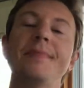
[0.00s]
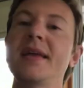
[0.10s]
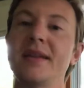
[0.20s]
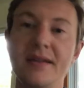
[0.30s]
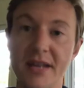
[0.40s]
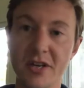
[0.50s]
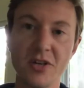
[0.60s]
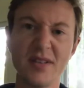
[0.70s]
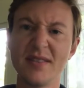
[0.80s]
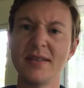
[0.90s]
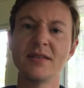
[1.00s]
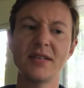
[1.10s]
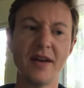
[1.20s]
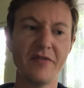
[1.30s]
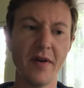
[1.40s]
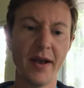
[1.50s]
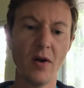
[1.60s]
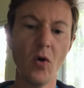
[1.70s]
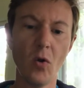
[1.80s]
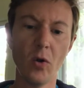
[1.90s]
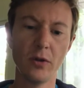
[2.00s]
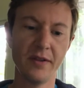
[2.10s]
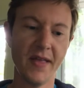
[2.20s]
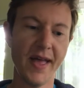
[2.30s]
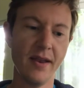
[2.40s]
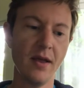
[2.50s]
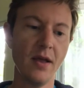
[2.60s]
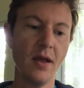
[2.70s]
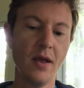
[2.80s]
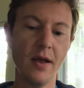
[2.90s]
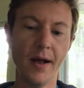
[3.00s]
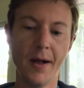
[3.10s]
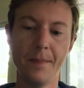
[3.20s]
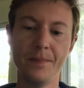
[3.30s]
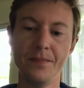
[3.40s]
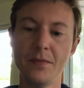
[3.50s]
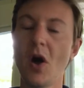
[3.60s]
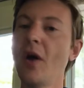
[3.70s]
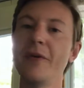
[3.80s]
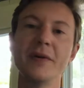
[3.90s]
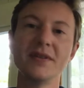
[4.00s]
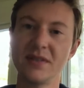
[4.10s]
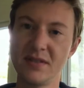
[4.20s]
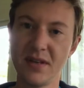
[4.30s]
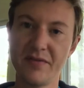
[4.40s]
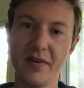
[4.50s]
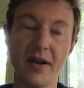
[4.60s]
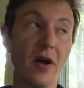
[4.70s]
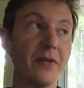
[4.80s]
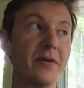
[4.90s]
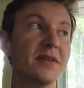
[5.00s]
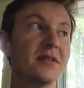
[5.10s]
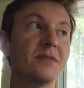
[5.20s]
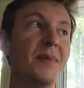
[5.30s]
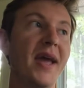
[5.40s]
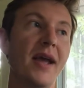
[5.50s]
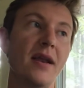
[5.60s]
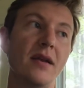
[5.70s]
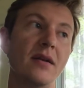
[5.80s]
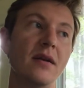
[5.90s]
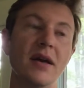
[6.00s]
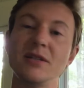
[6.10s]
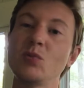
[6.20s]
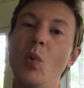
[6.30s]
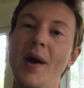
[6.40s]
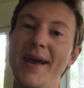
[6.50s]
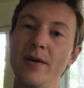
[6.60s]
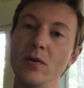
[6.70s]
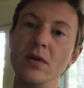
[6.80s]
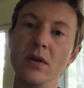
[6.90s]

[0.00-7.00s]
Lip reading: in addictions, in suffering, hold that all there is suffering, all there is pain, I just want out.